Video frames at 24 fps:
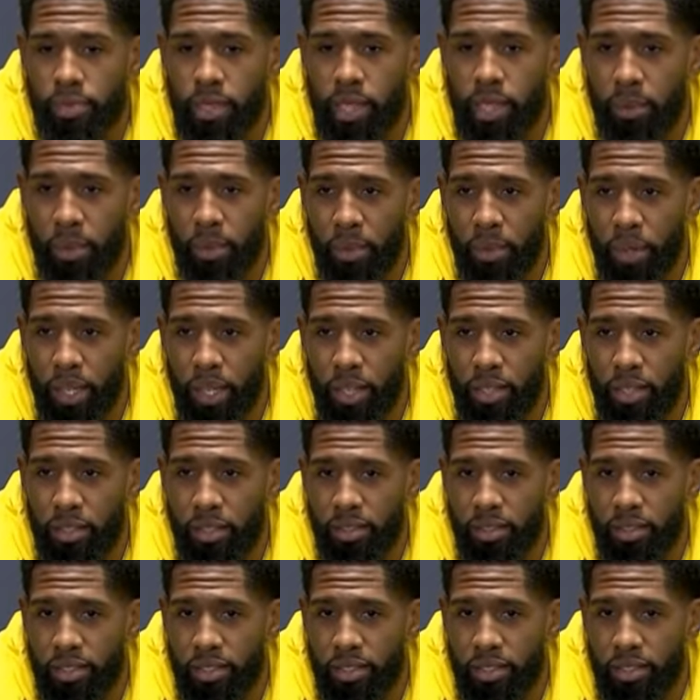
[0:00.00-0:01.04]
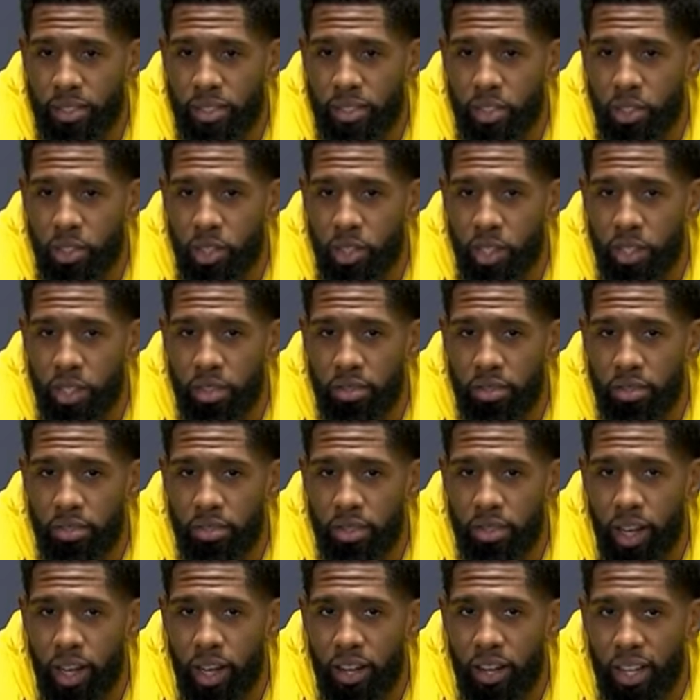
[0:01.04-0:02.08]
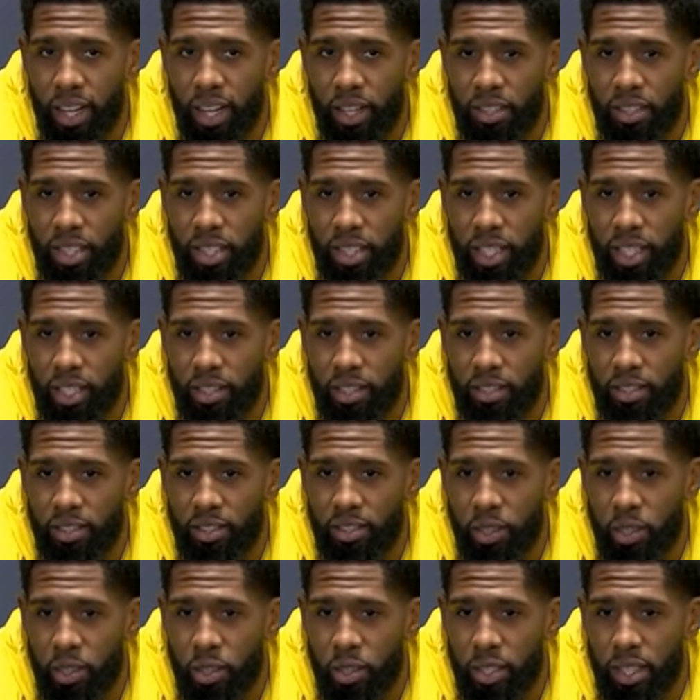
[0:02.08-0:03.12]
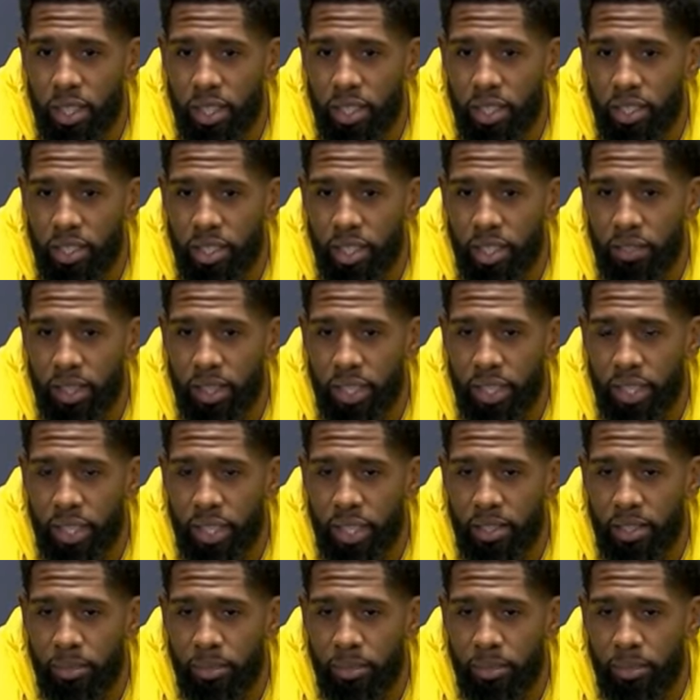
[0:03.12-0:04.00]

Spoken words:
We all the outside noise and everything.